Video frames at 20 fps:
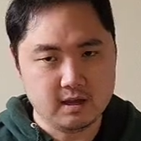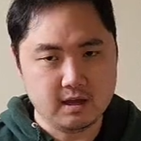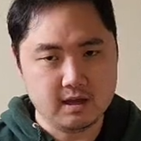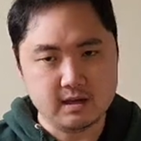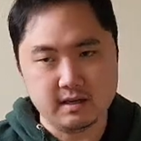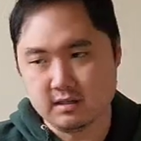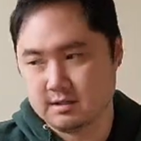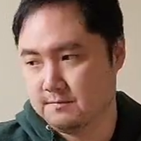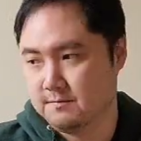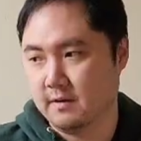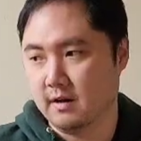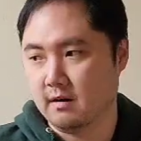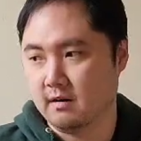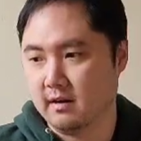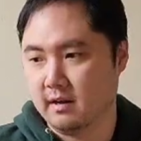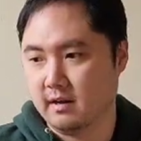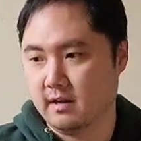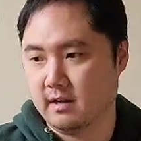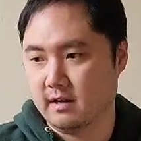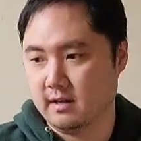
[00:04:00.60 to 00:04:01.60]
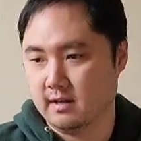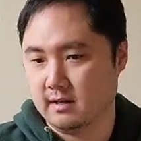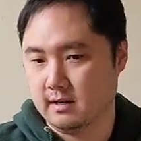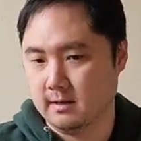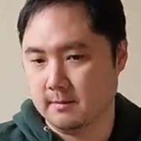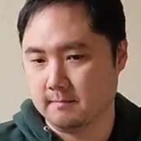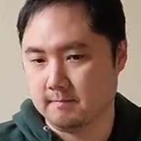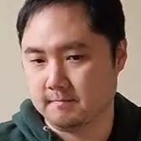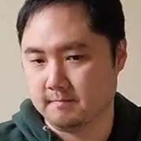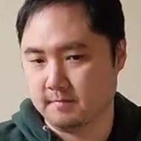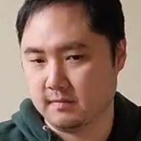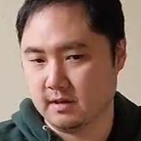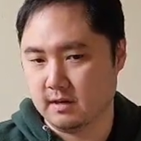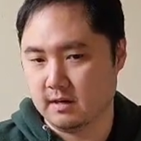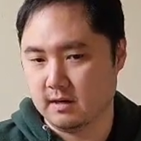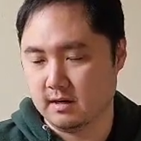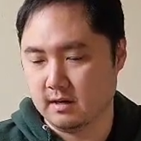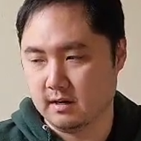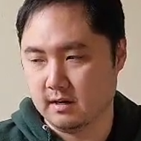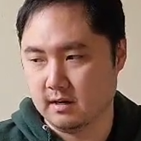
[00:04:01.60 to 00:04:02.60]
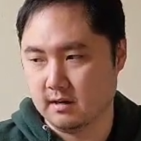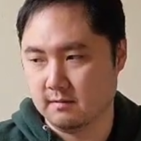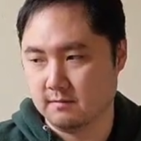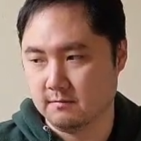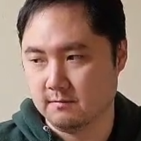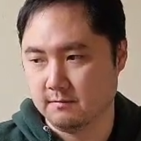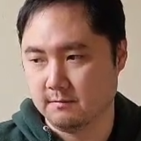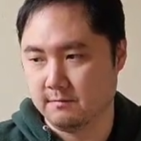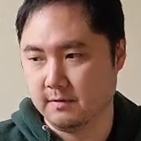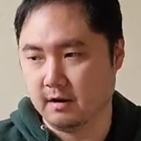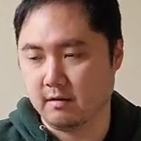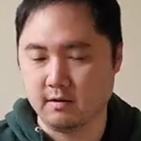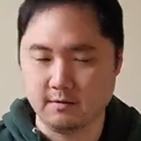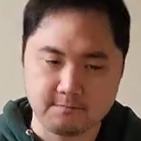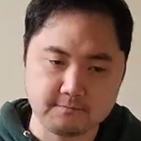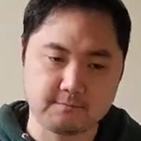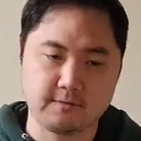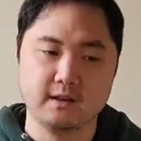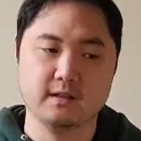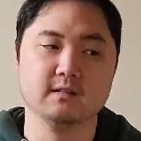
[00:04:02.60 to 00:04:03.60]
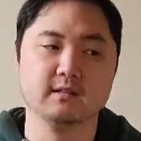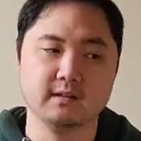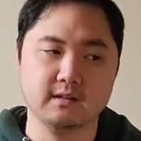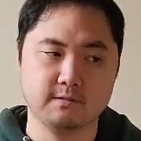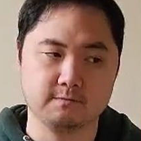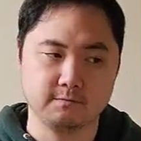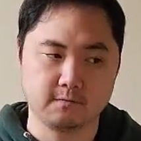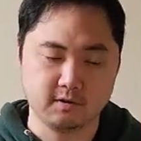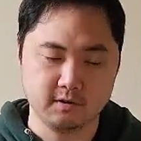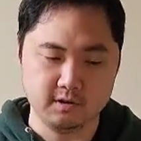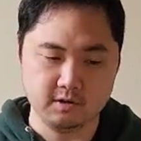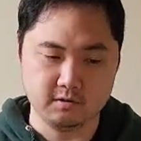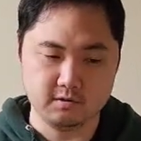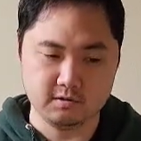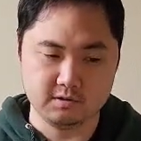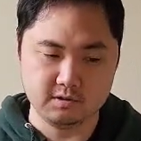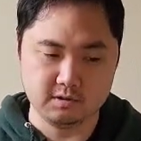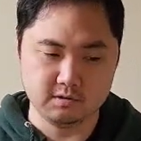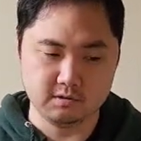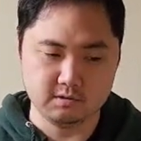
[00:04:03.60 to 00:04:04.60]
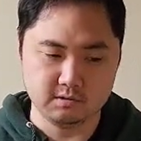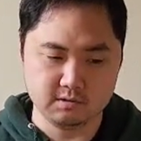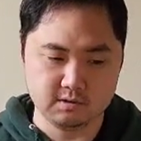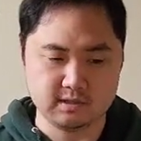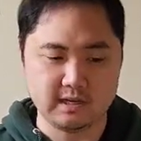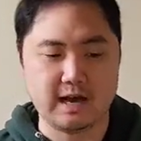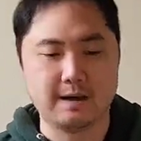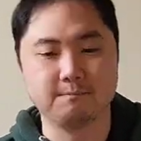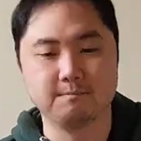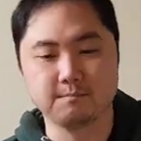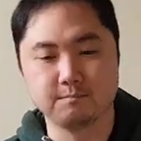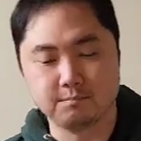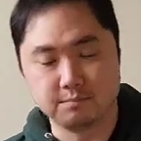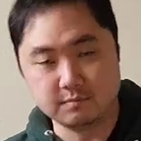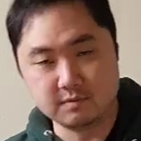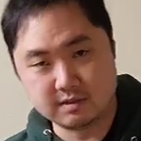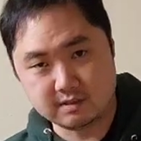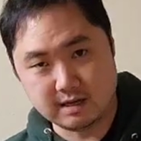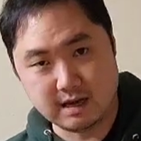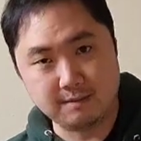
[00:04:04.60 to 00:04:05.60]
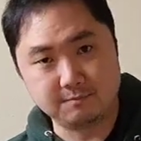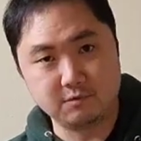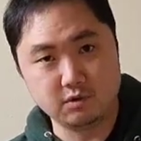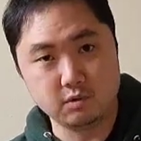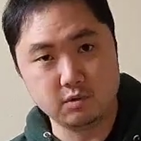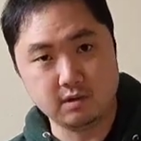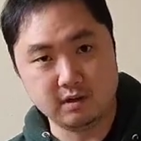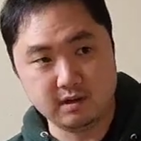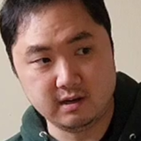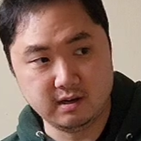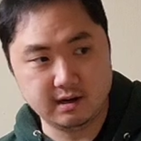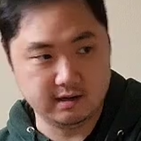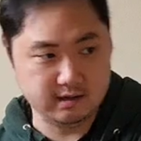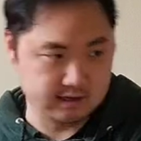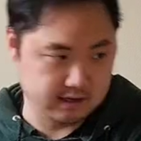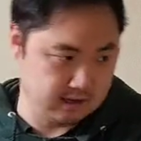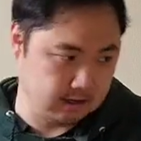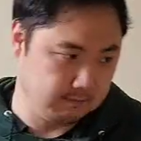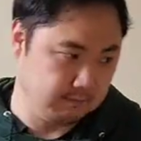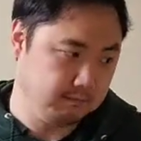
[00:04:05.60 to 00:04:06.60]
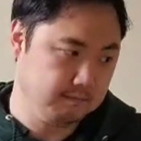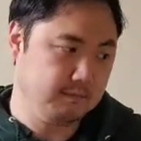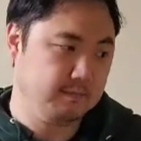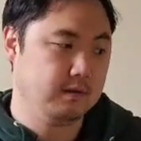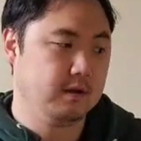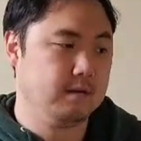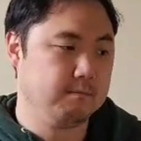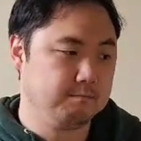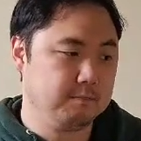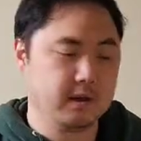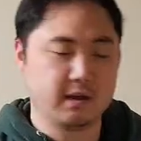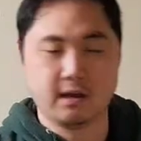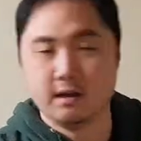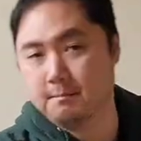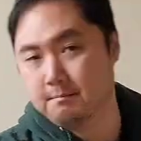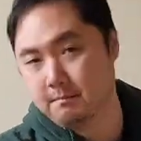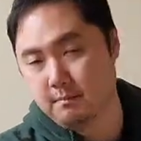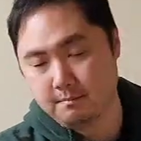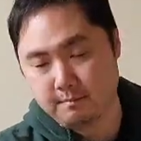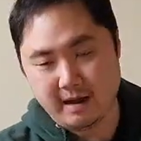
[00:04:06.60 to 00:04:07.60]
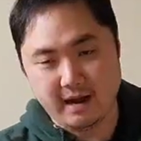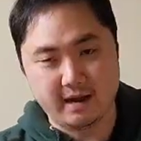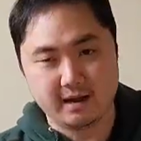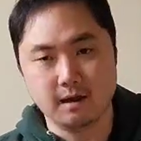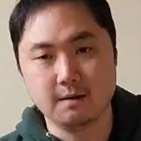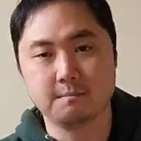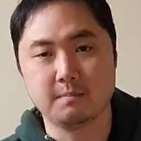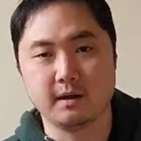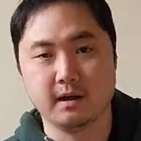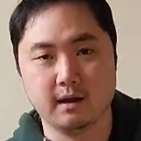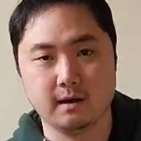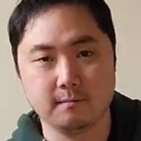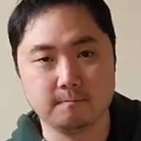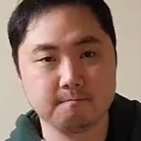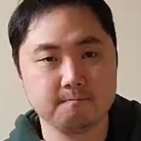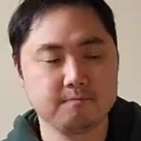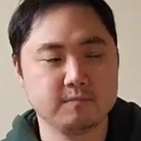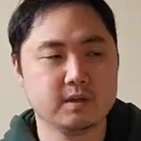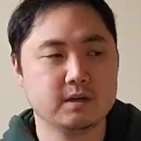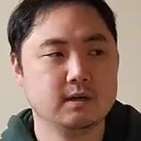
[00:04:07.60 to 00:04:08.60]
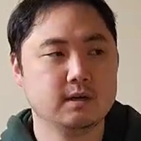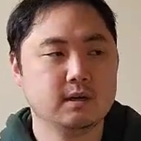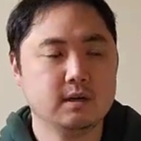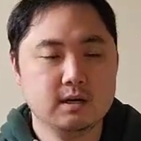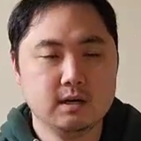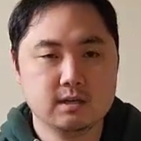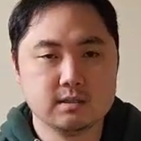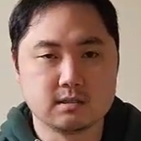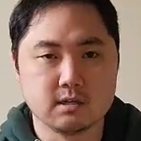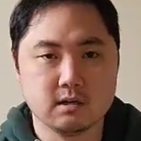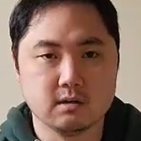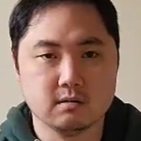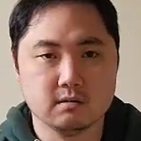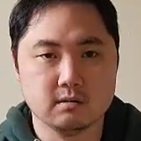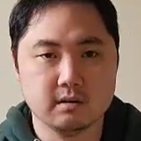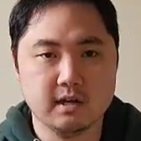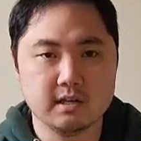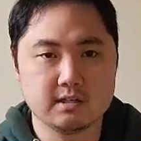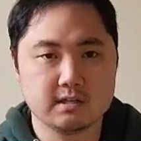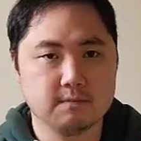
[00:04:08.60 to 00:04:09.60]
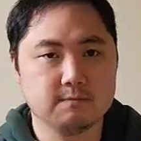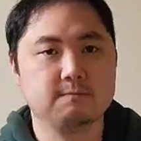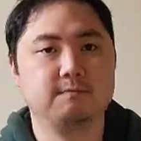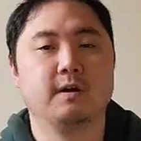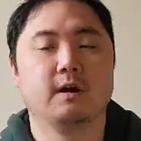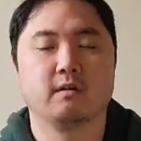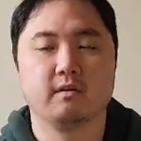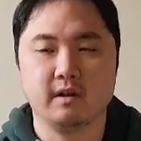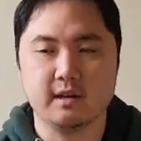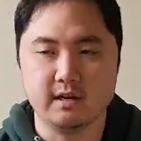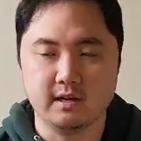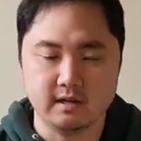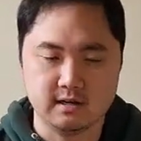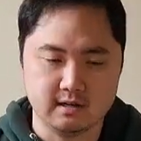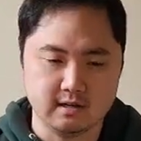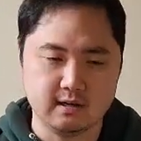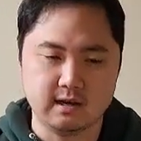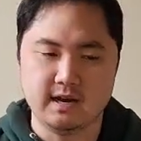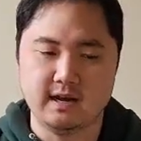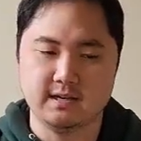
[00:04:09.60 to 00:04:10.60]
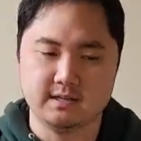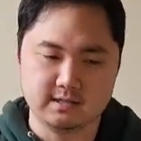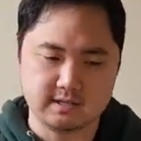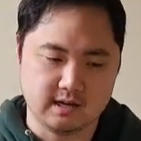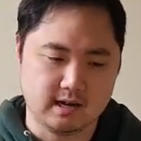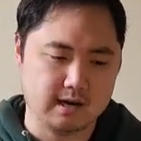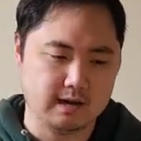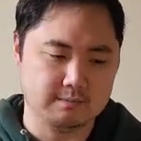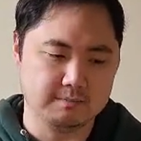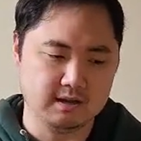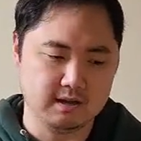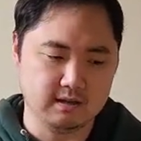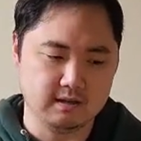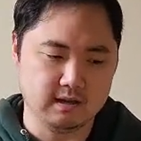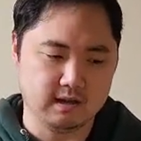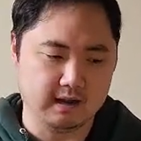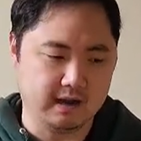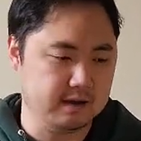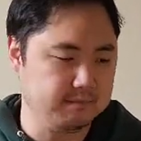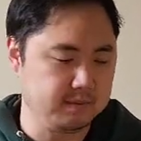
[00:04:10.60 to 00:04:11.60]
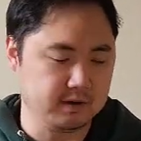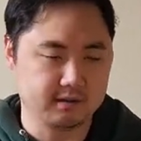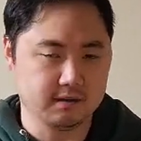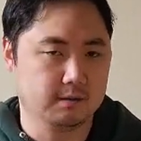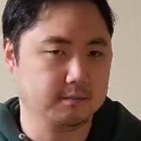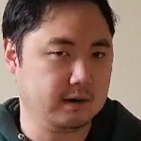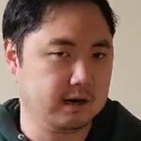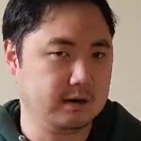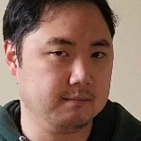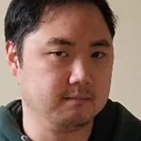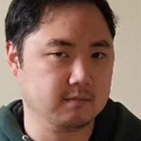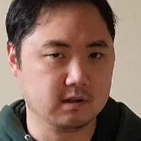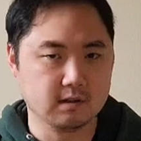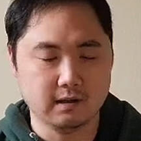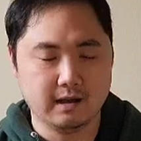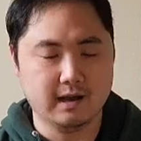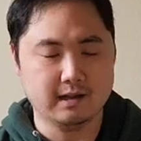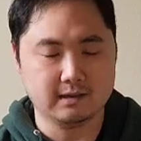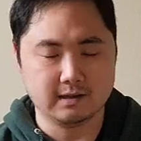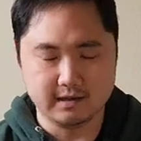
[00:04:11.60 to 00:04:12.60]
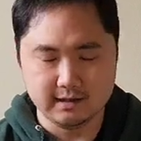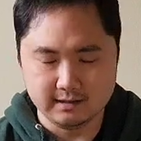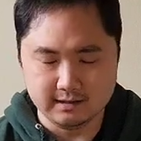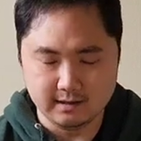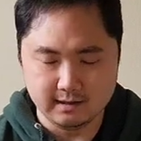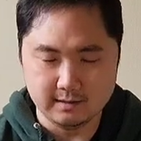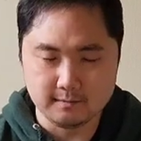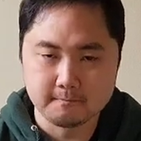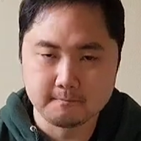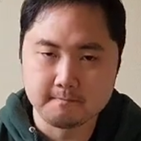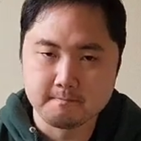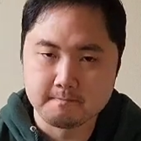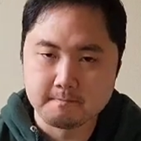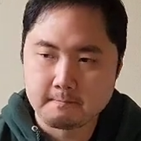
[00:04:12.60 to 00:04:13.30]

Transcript: And it's very, very friendly for you to stop doing it and then come and pick it back up again. So it's a very nice hobby that I picked up, and I'm glad that I did.